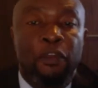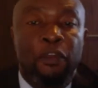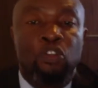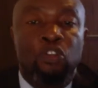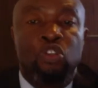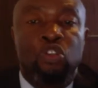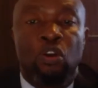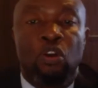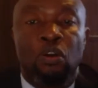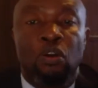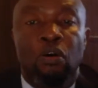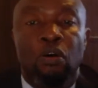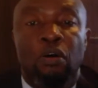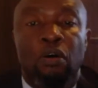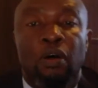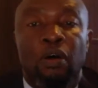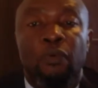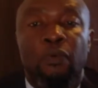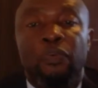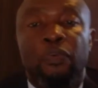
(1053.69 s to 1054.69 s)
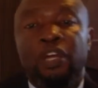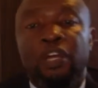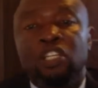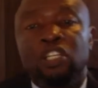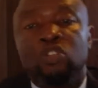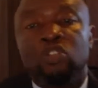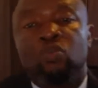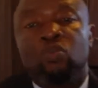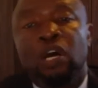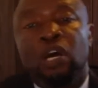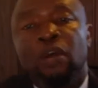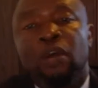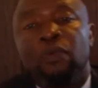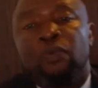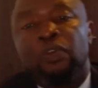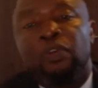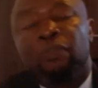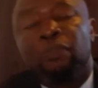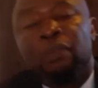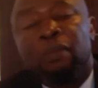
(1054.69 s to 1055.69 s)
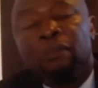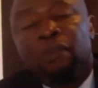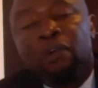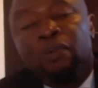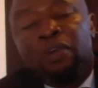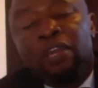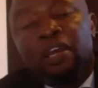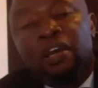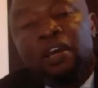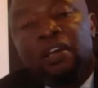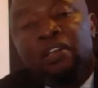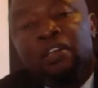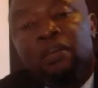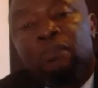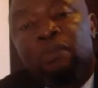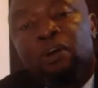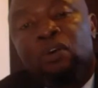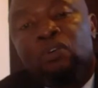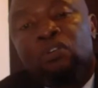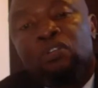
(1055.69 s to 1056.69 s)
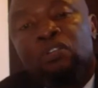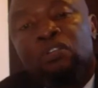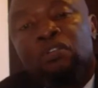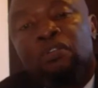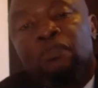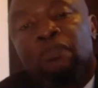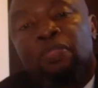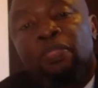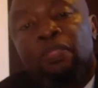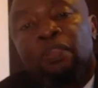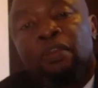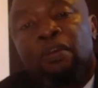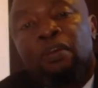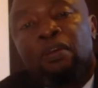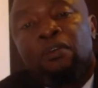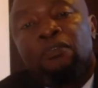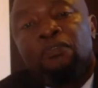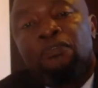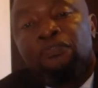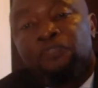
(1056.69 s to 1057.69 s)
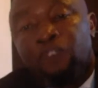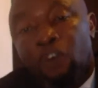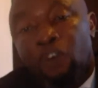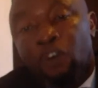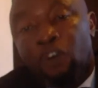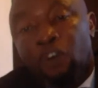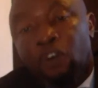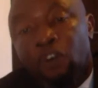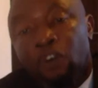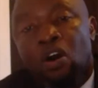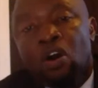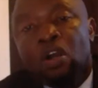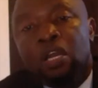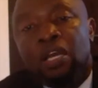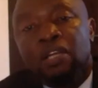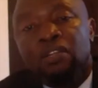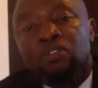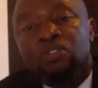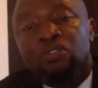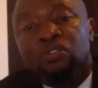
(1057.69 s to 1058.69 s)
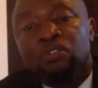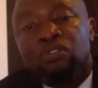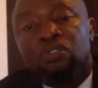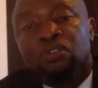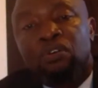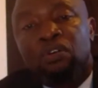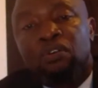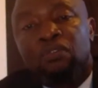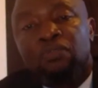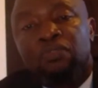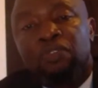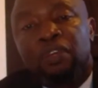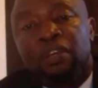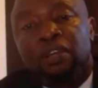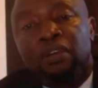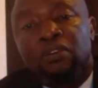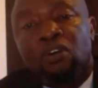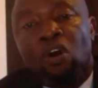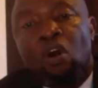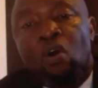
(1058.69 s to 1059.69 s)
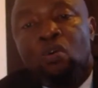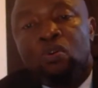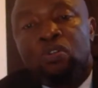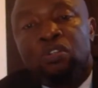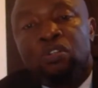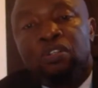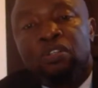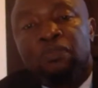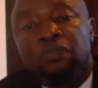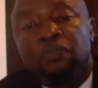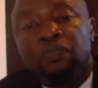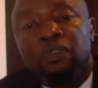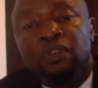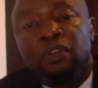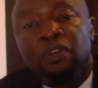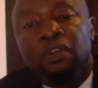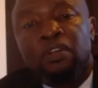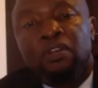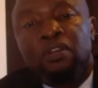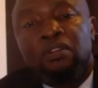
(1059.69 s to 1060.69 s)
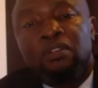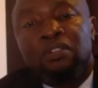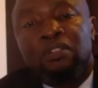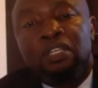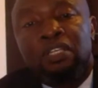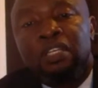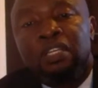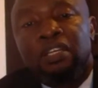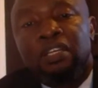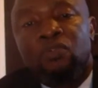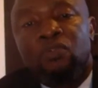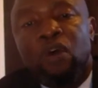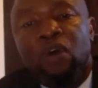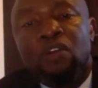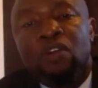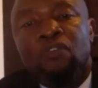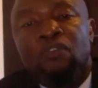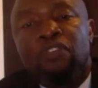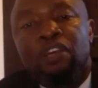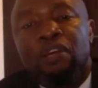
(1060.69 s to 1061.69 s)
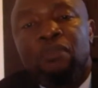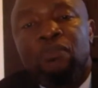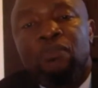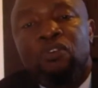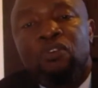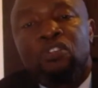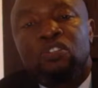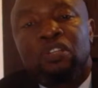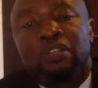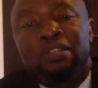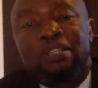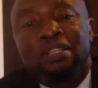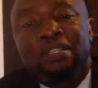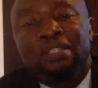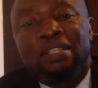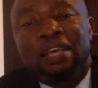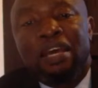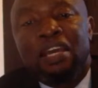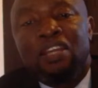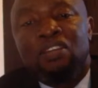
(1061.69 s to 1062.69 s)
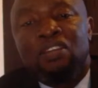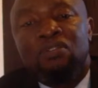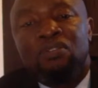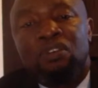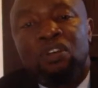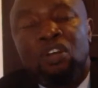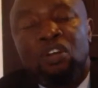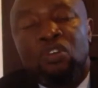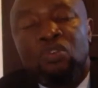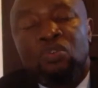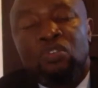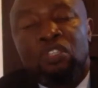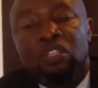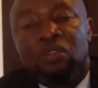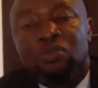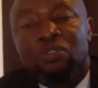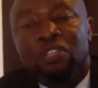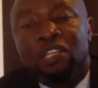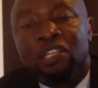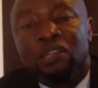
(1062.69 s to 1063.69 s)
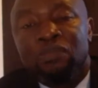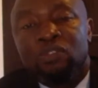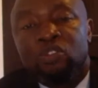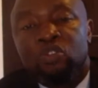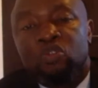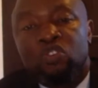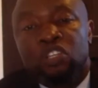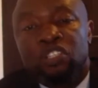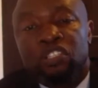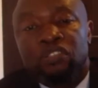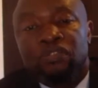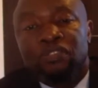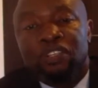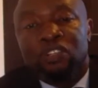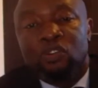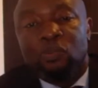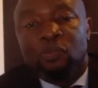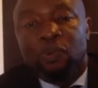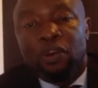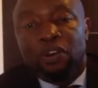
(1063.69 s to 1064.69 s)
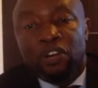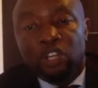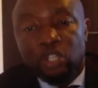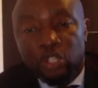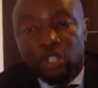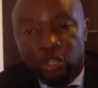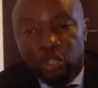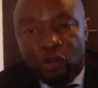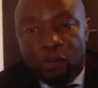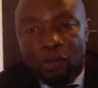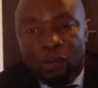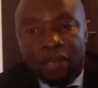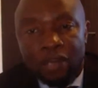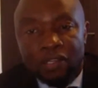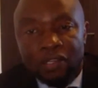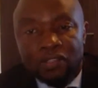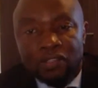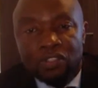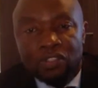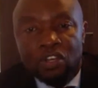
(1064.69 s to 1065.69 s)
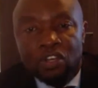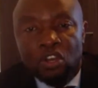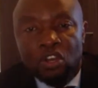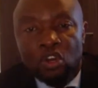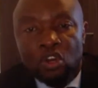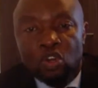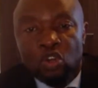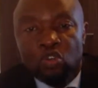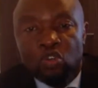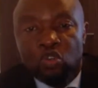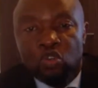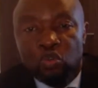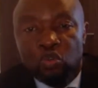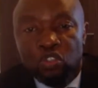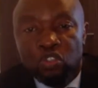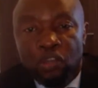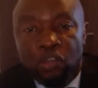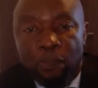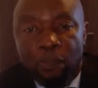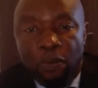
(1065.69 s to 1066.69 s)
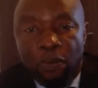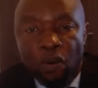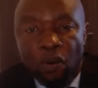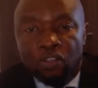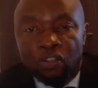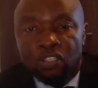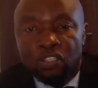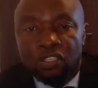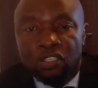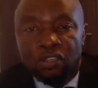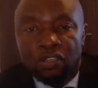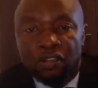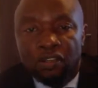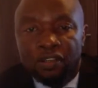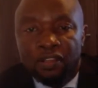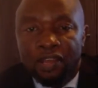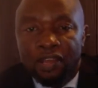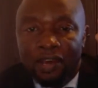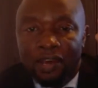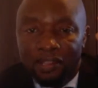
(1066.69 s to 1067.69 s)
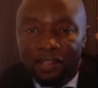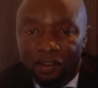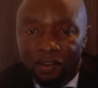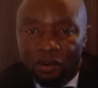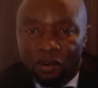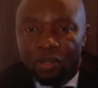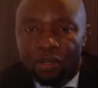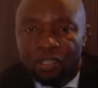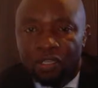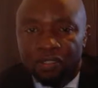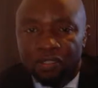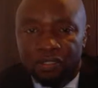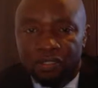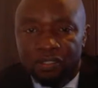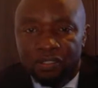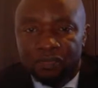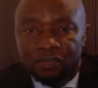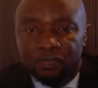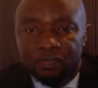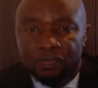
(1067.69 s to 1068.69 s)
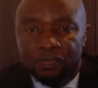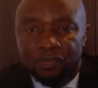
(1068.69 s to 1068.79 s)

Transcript: So that is why we remember we had about 4 organs of the court dealing. One of them was designed to deal with administrative and operational matters to support the other organs.